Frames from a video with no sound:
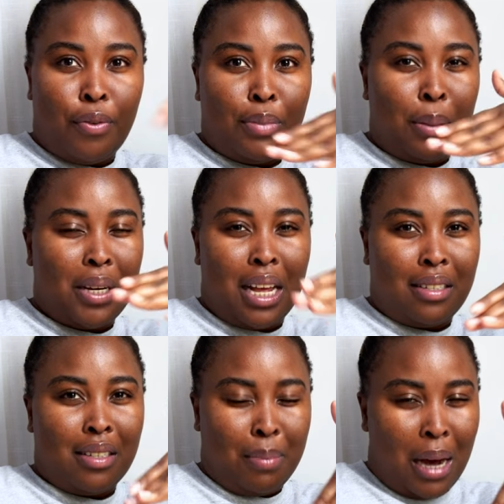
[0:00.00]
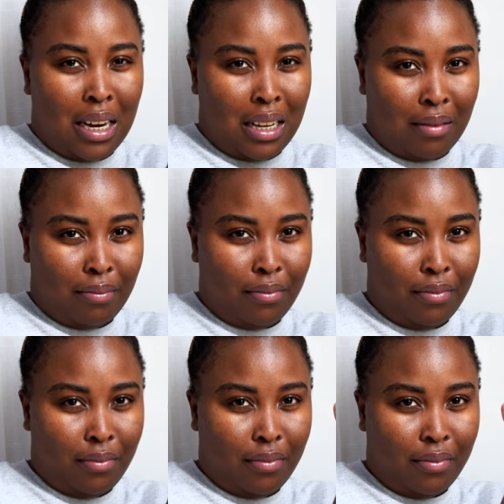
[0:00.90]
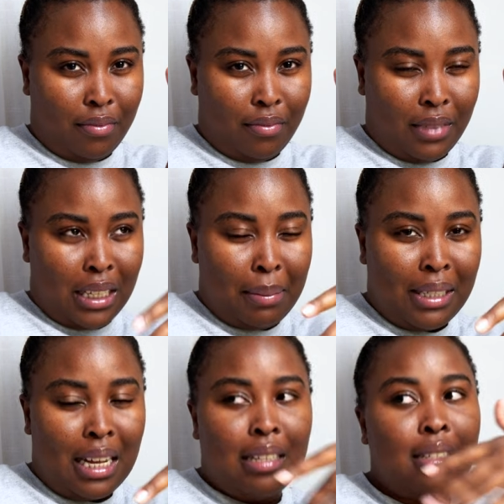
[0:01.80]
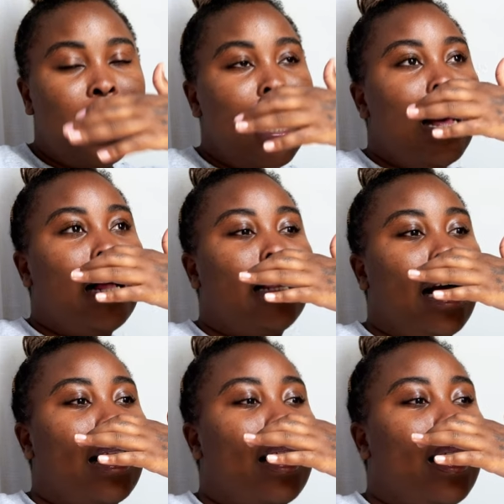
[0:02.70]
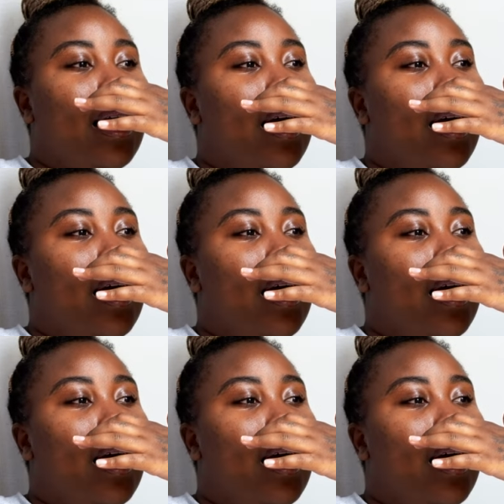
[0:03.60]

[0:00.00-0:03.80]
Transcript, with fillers: from somebody else's body. Does that make sense? Like,